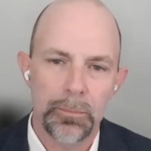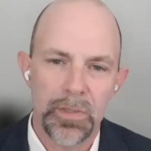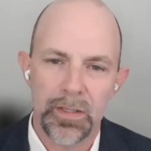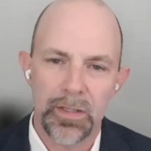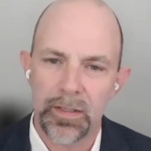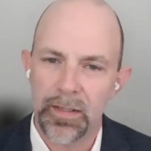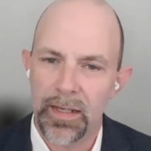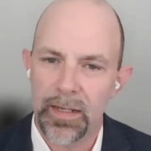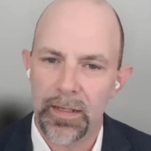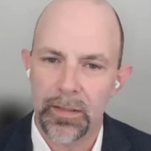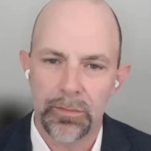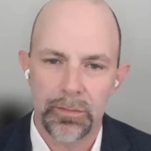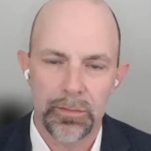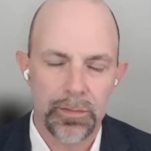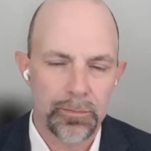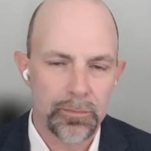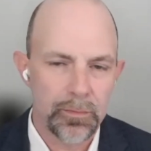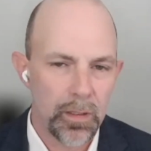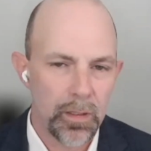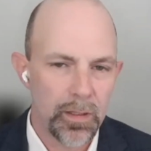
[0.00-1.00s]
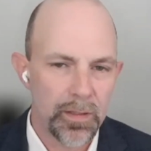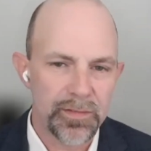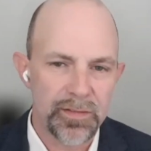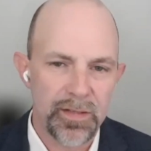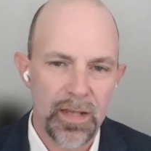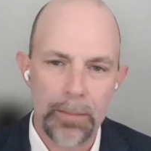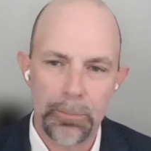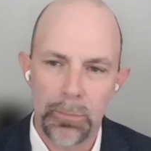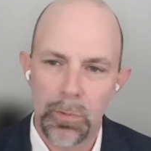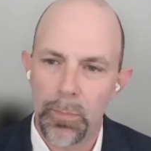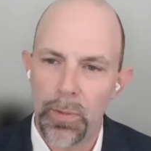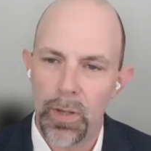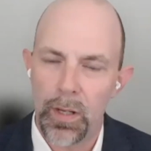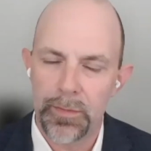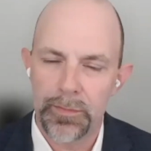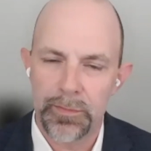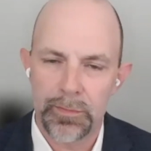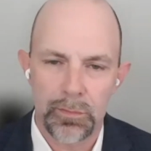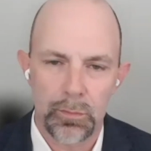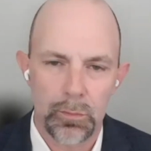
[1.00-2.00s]
It can handle uh, Snap
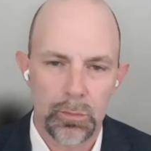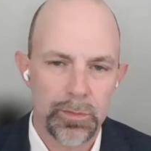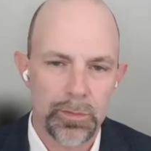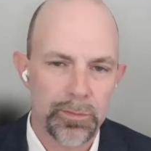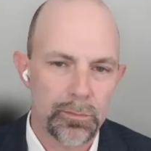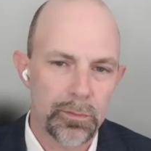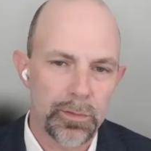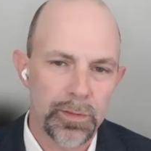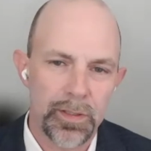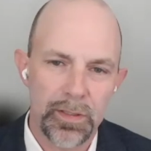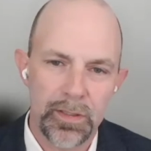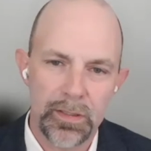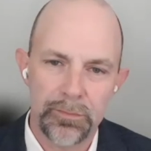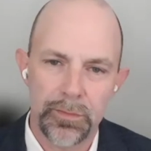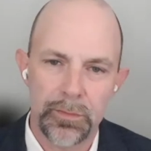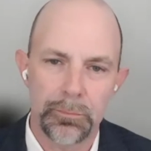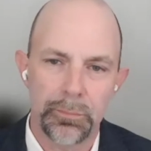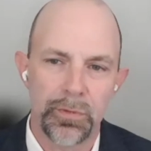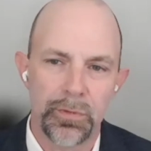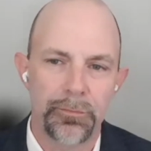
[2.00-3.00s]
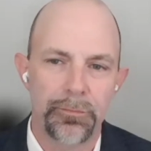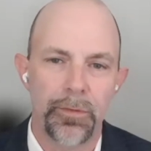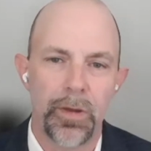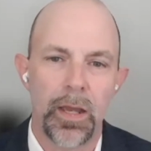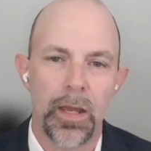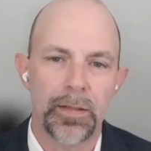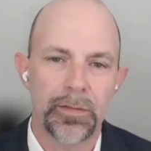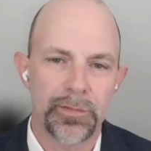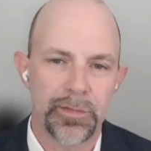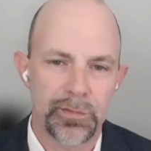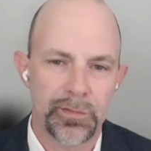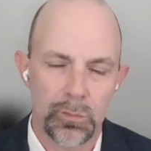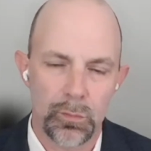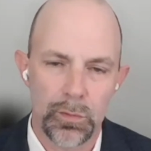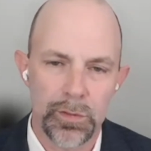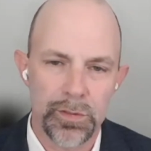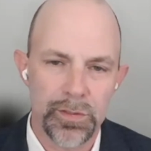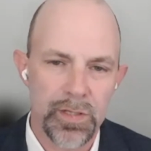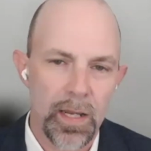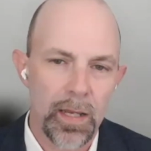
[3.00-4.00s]
repositories, or it can even provide
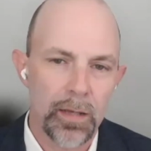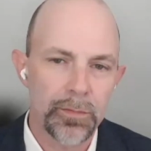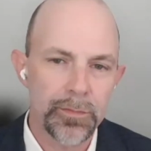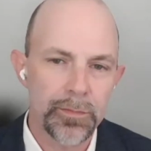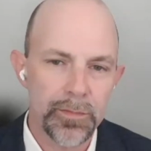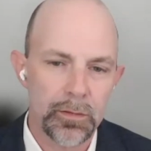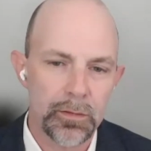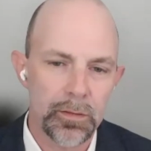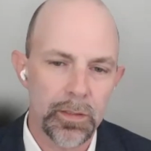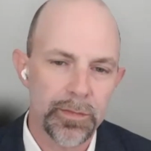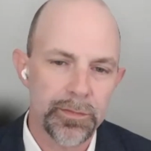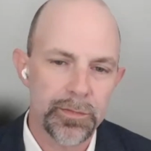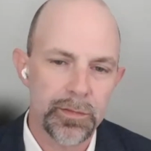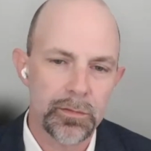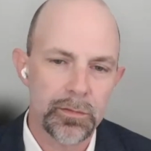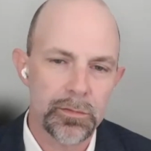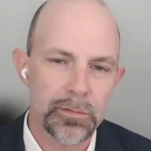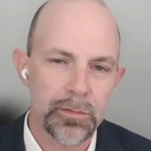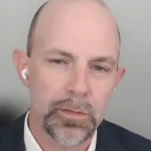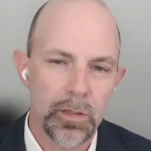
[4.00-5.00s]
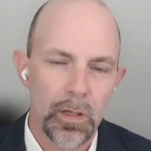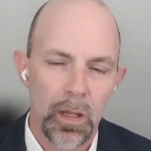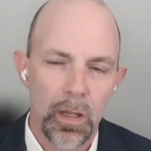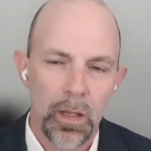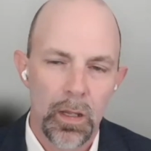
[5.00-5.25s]
storage out to clusters.